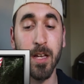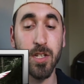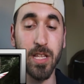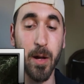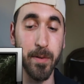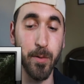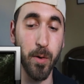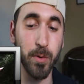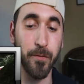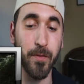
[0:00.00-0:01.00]
So now we're
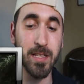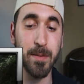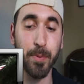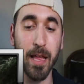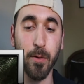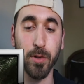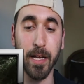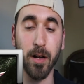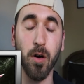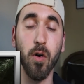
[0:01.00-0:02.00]
going with the Frenzy Plant, and we're
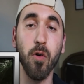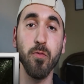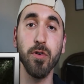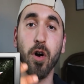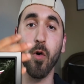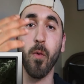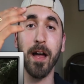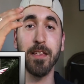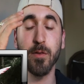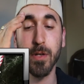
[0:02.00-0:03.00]
like, oh no,
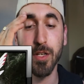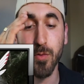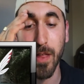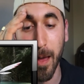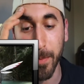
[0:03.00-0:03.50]
why did we do that?